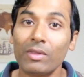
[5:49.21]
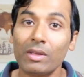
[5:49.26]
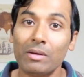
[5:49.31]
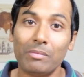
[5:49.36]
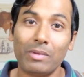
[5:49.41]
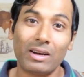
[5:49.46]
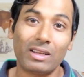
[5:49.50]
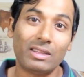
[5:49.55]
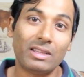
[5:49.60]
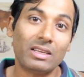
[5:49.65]

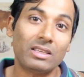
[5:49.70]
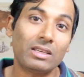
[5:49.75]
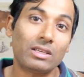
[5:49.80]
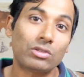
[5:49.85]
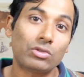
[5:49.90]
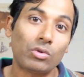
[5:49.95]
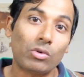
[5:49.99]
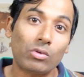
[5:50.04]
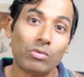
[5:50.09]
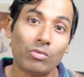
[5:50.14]
but they
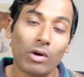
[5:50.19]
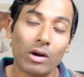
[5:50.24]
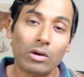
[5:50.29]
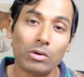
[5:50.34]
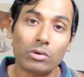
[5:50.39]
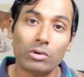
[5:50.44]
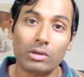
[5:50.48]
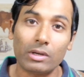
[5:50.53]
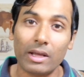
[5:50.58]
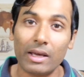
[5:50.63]
just don't want
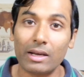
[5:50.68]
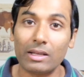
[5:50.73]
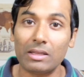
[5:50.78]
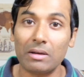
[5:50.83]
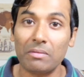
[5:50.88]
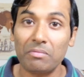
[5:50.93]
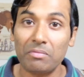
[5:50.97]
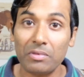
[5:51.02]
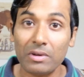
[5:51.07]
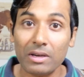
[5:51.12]
to take
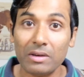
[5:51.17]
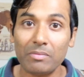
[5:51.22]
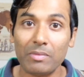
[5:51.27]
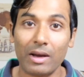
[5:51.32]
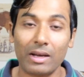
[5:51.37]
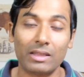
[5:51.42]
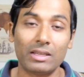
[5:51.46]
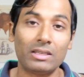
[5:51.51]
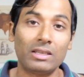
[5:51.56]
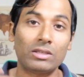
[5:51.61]
the
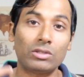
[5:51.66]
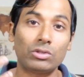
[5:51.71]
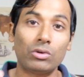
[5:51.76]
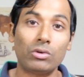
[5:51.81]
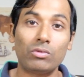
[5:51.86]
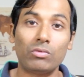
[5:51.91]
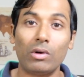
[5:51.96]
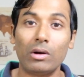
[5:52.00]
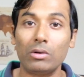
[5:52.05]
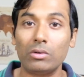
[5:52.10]
feedback, they just
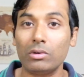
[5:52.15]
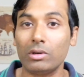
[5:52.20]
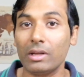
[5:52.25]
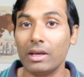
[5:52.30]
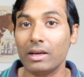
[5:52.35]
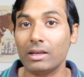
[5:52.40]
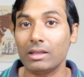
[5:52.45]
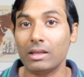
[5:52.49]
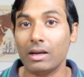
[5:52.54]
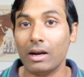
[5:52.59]
don't want to
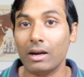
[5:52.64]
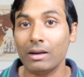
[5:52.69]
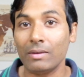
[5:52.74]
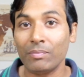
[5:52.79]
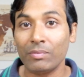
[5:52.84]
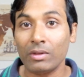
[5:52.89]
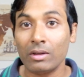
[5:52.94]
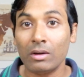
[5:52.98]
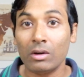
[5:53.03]
take that